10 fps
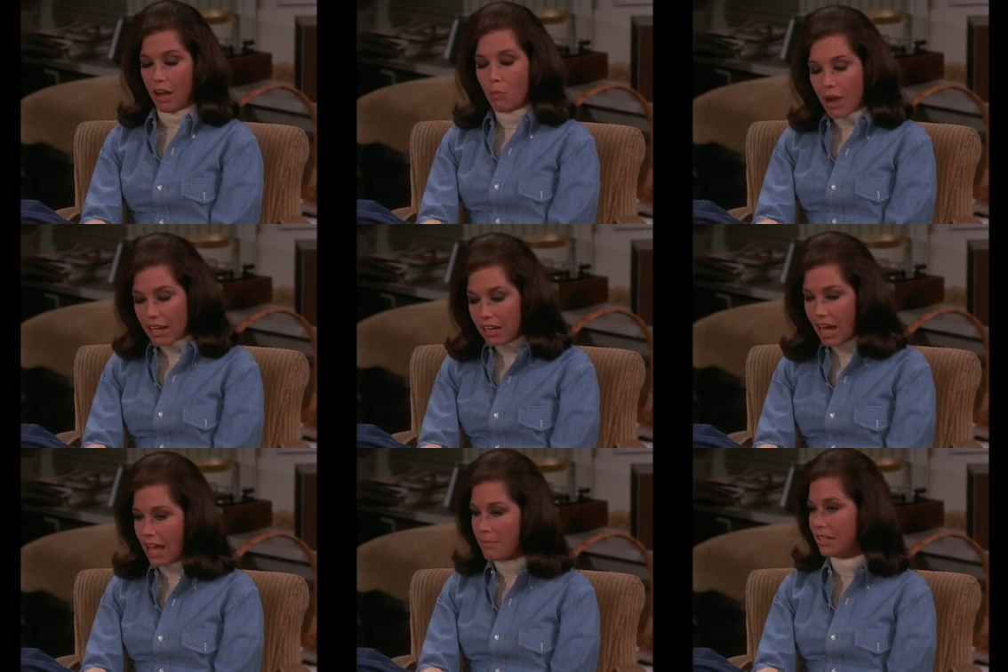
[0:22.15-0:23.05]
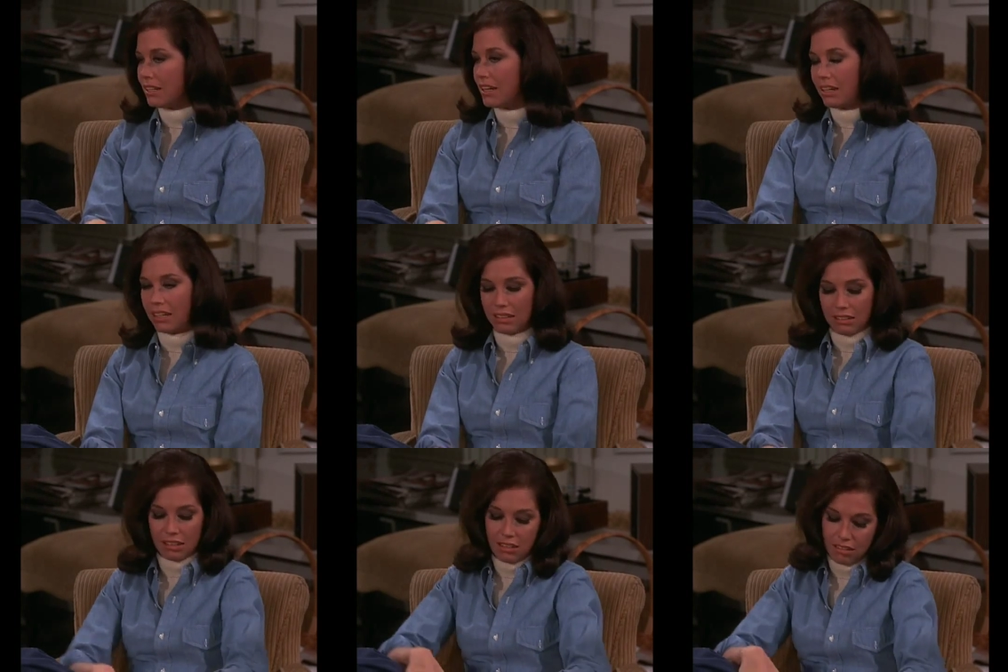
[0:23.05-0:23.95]
well, I'm in uh,
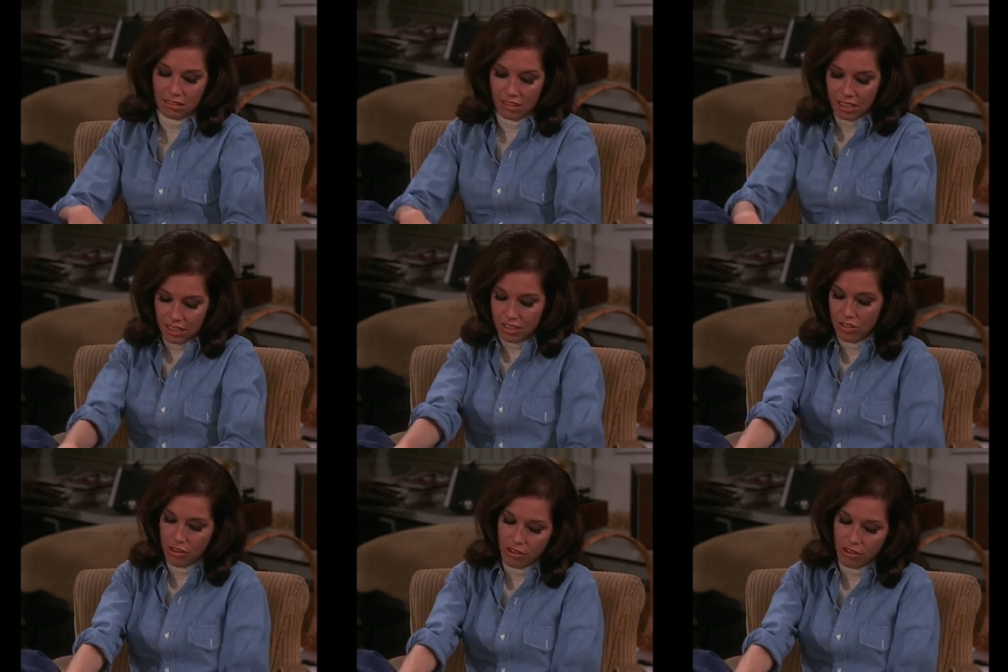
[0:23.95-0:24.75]
sort